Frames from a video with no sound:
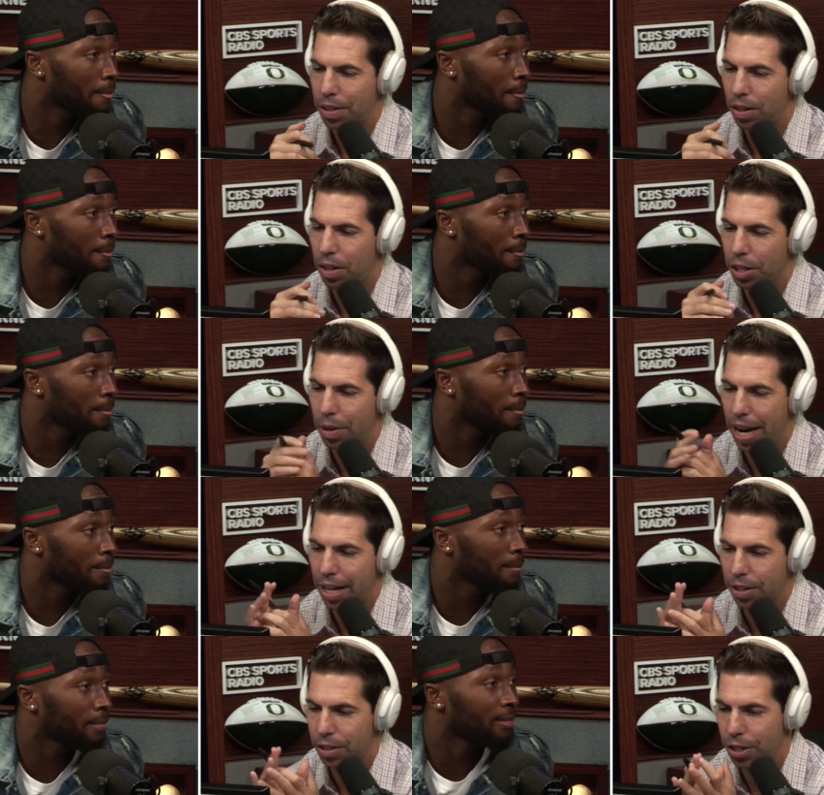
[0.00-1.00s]
Speaker 1: said, All you
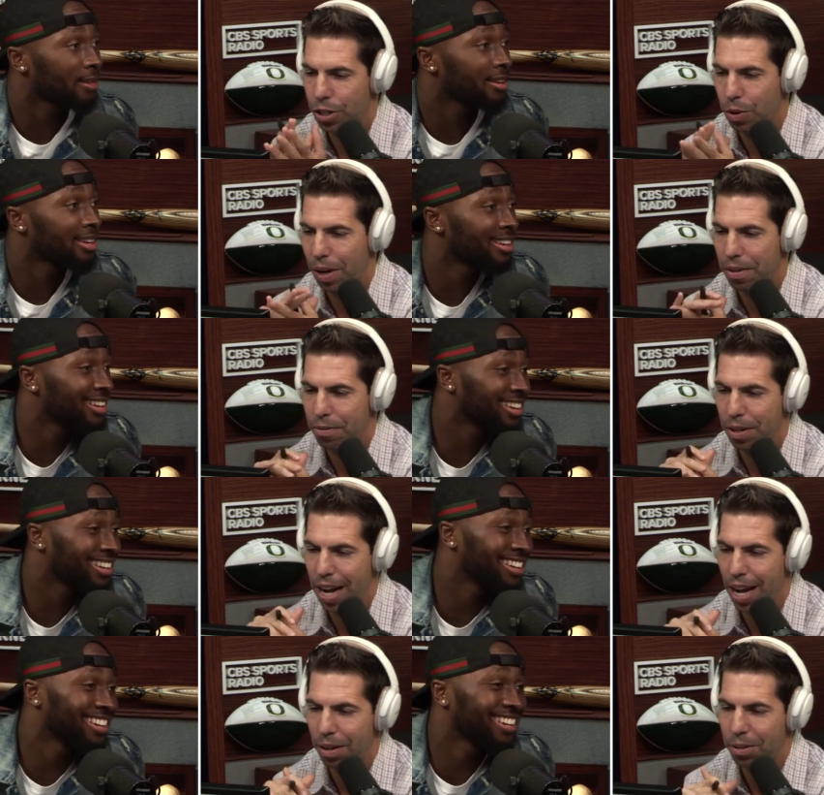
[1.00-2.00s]
haters, enjoy it for
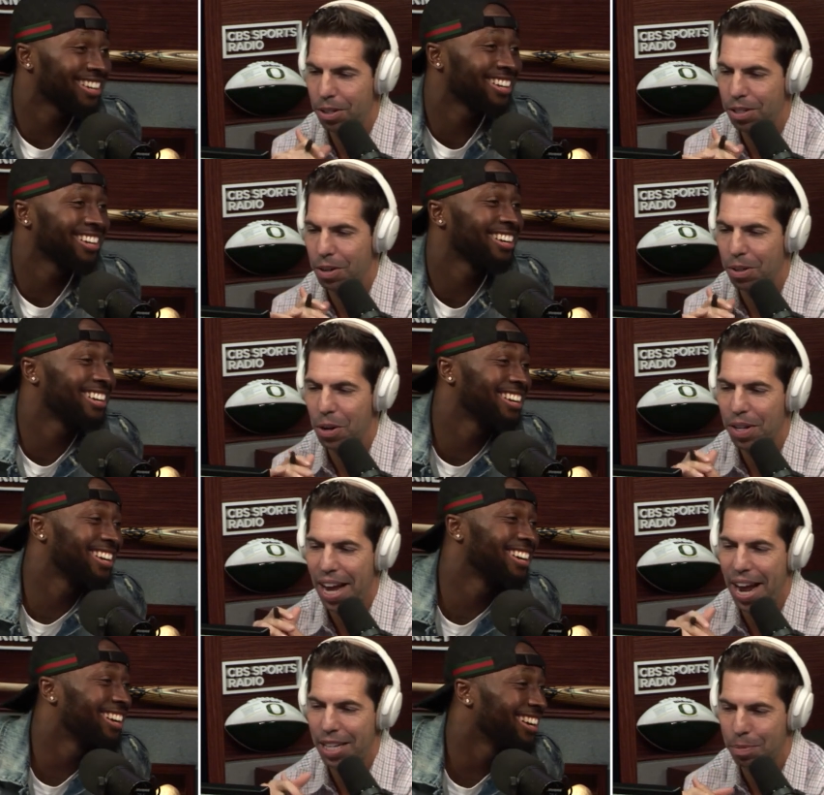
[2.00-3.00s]
now. Just don't go
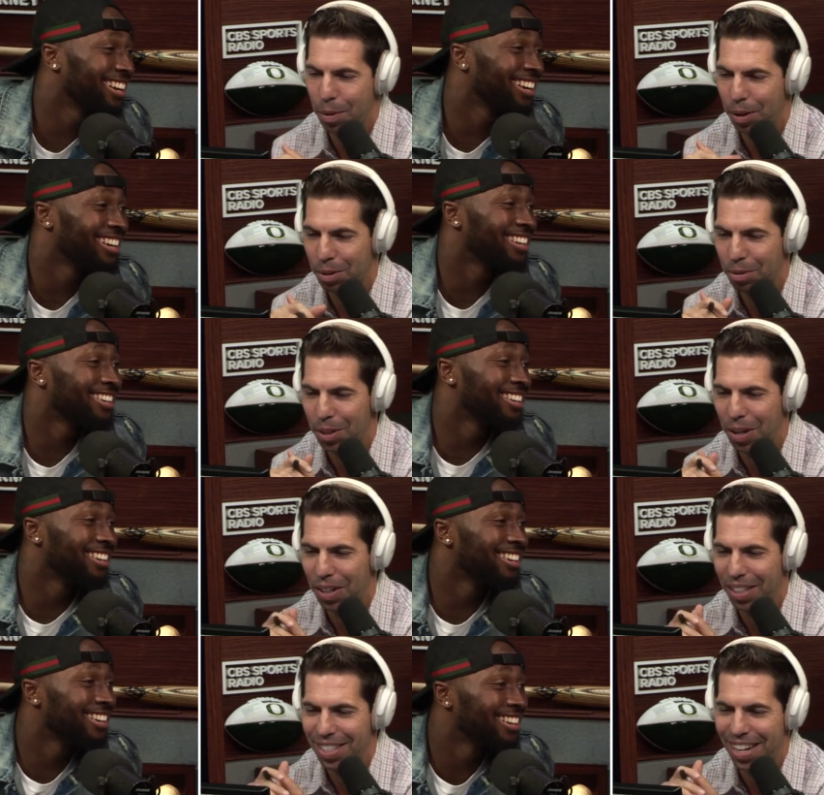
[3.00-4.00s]
Casper when
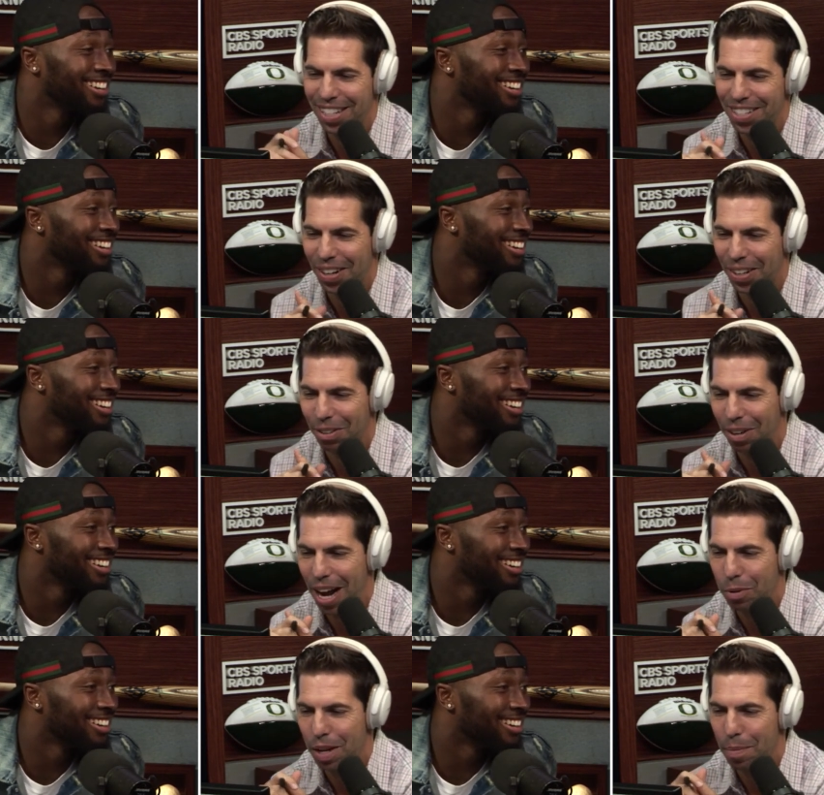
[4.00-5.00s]
yeah. all this gets turned
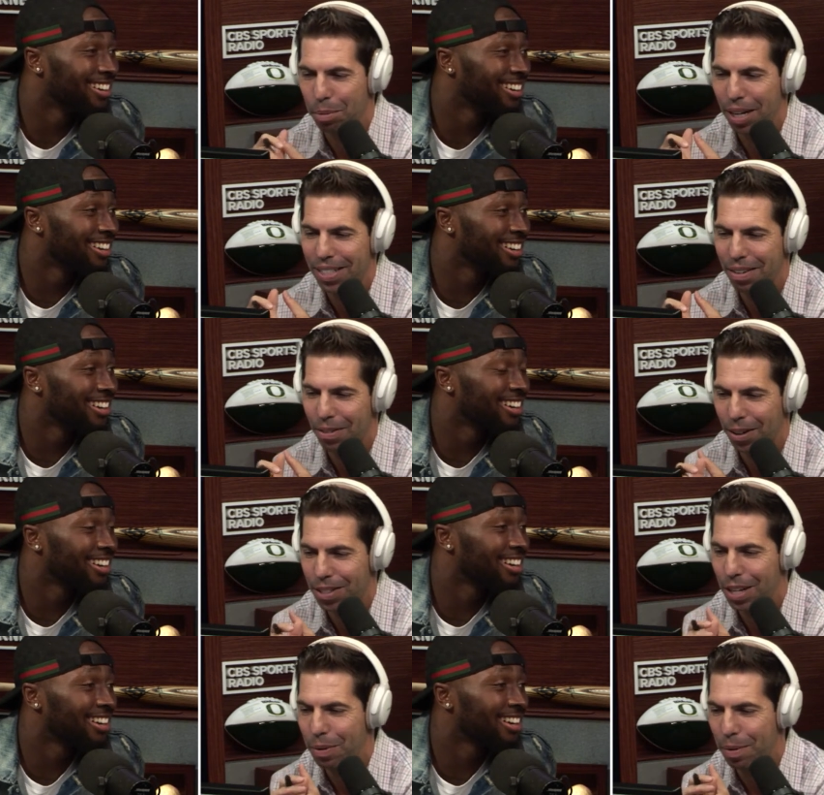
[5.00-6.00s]
around. We embrace
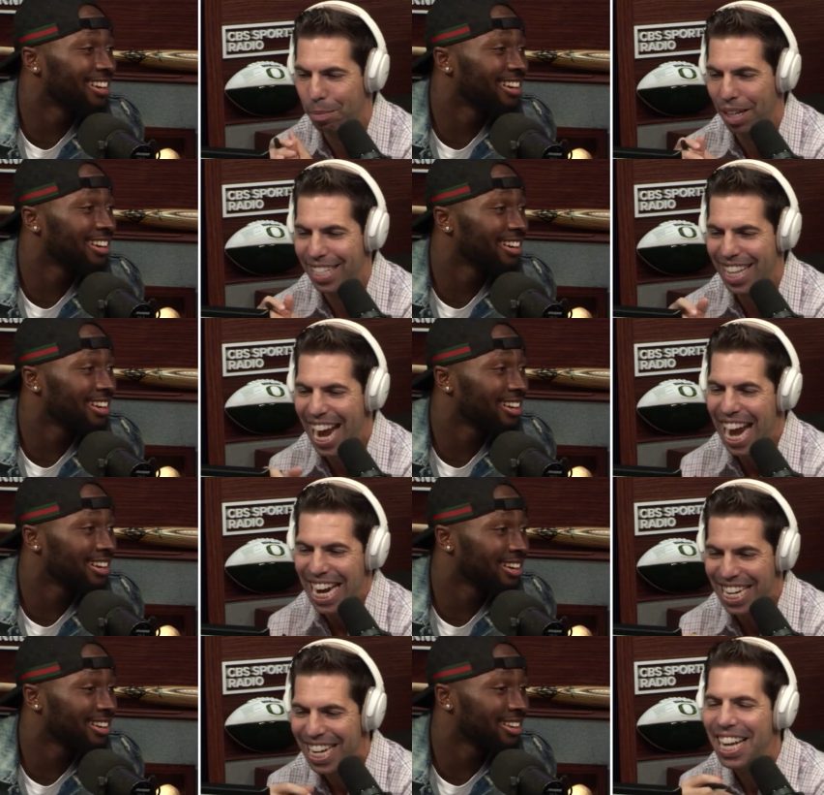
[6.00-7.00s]
adversity. We embrace the
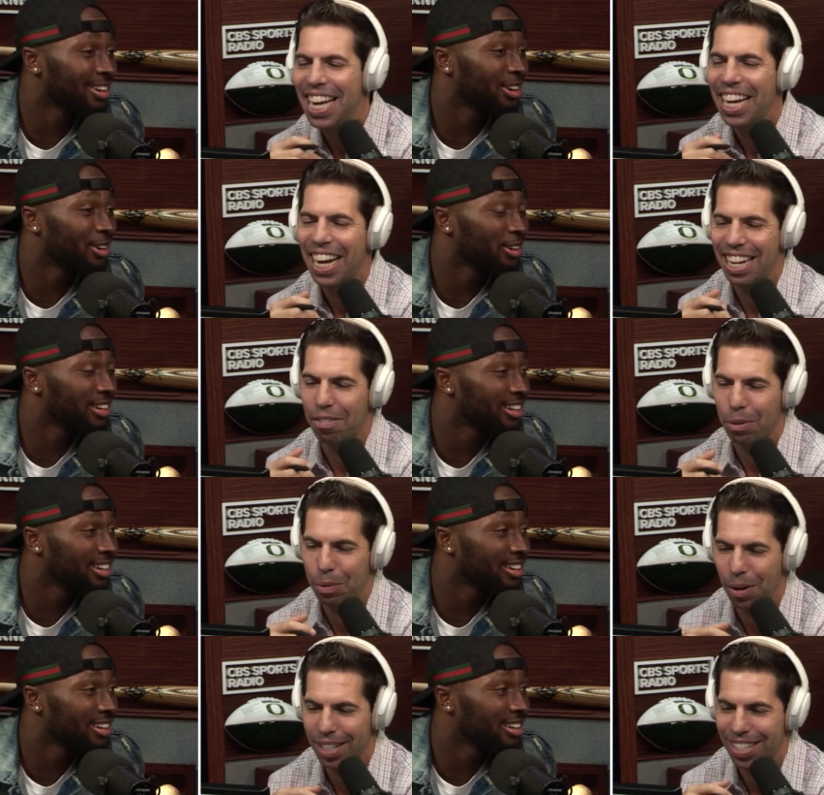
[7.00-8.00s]
hate. Yeah. And
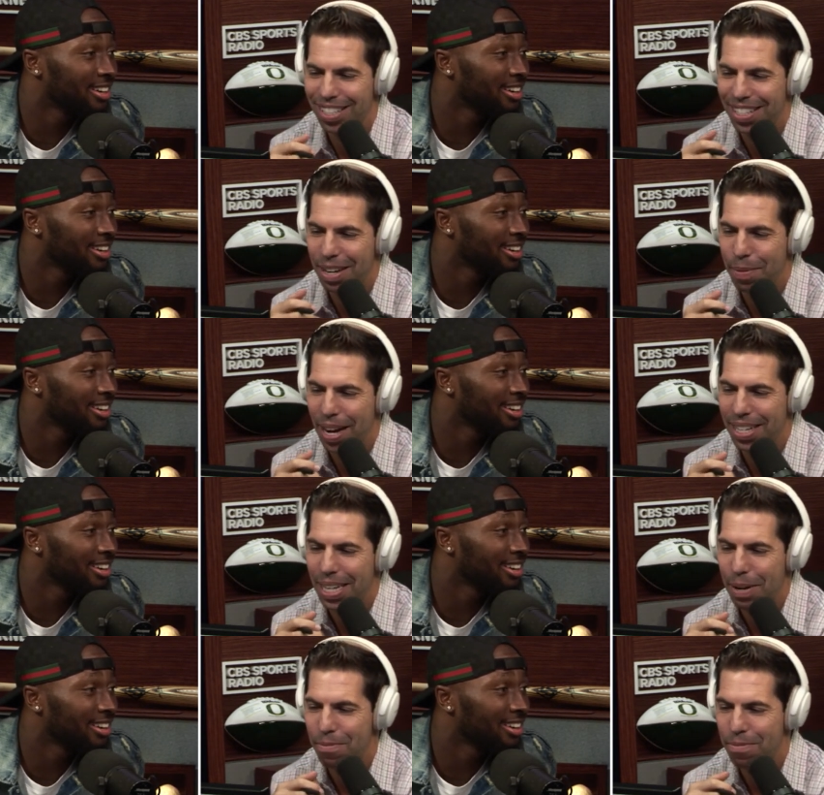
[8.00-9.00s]
everyone wants to see my team